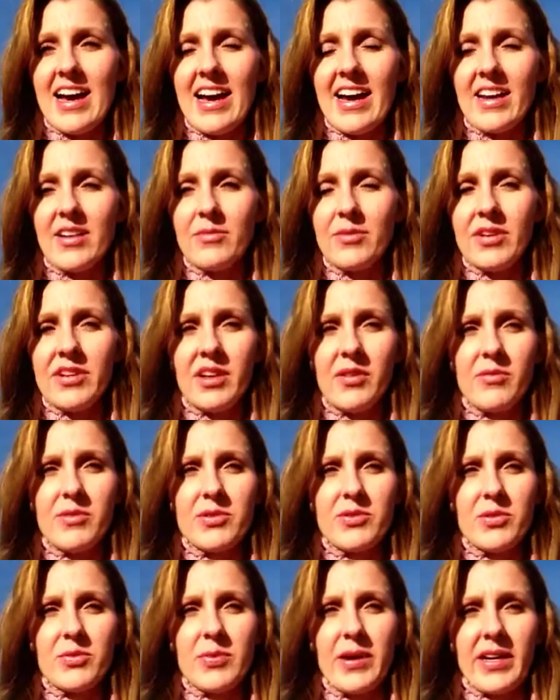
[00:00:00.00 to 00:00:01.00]
Hi, my name
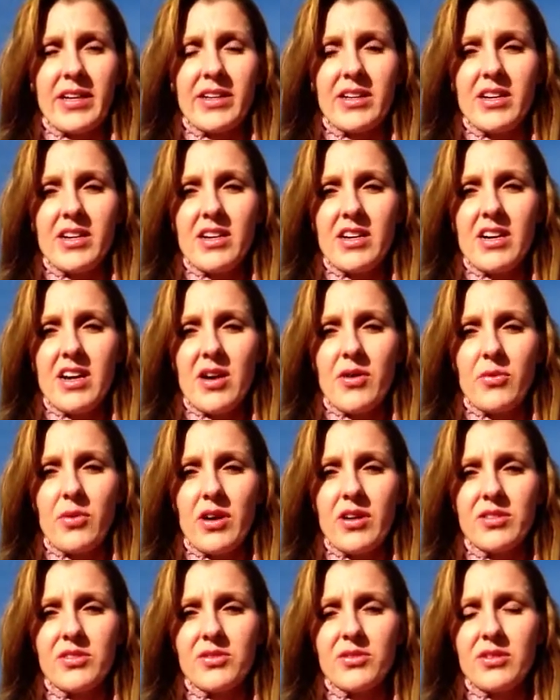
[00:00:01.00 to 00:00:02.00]
is Rebecca
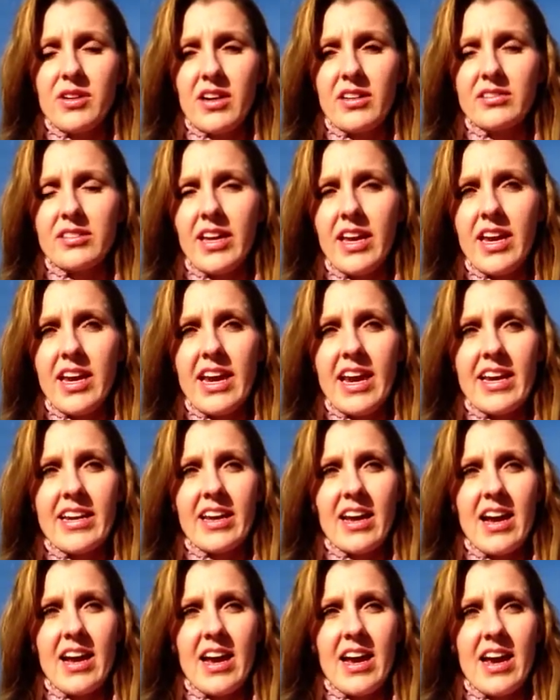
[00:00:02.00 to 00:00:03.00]
Wells Ugalde, and
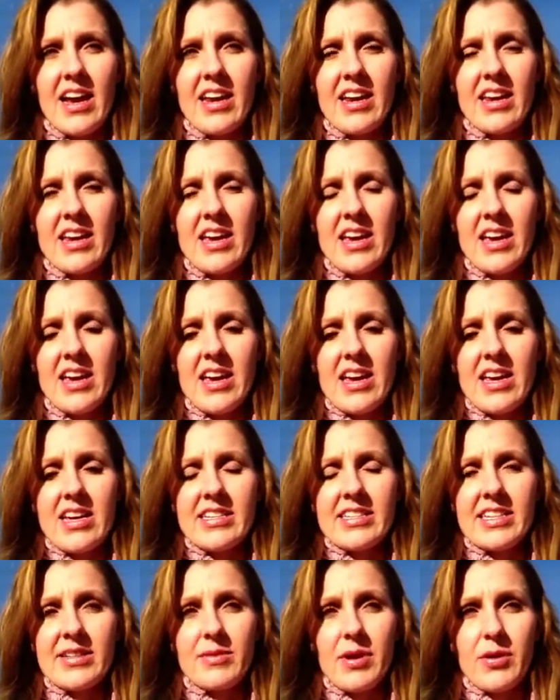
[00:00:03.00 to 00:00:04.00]
I
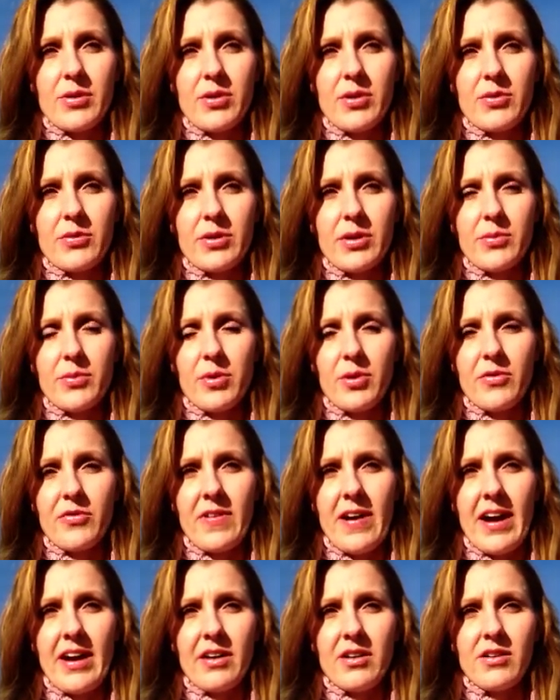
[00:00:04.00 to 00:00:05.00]
did my career
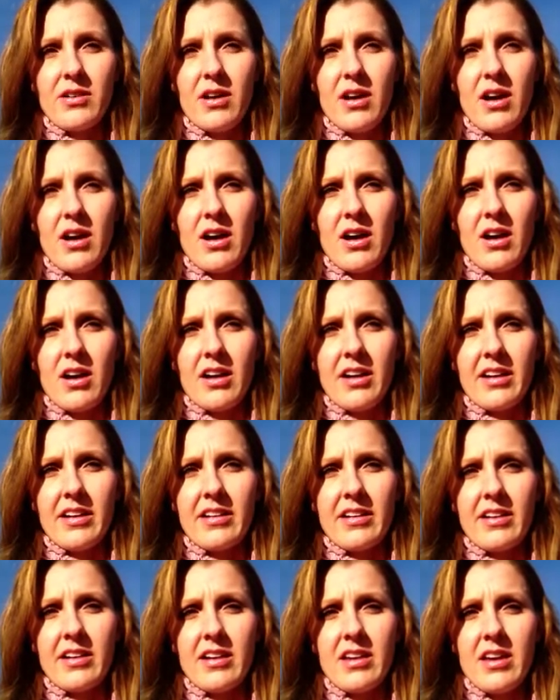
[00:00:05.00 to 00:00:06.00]
profile
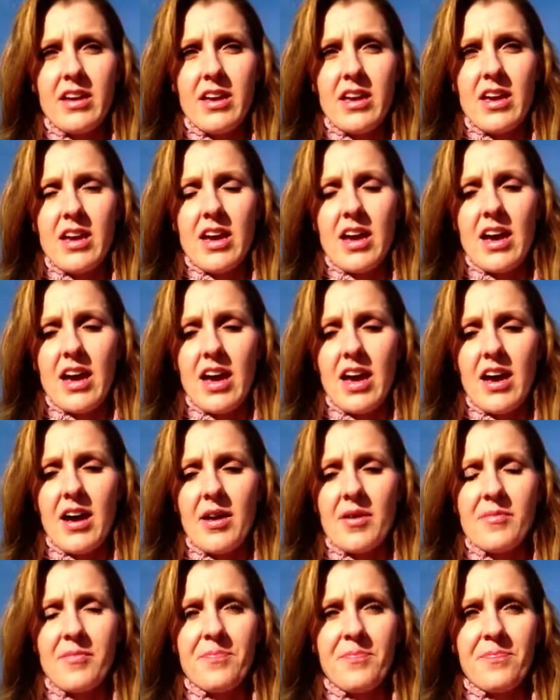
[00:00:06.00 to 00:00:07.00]
on
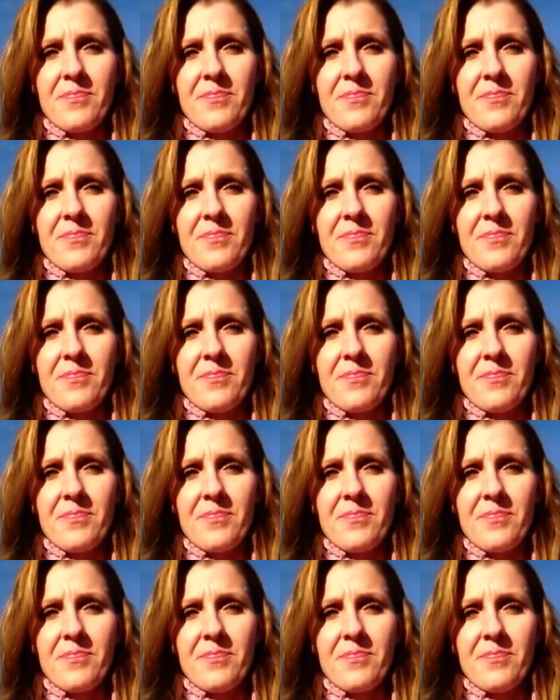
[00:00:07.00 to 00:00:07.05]
a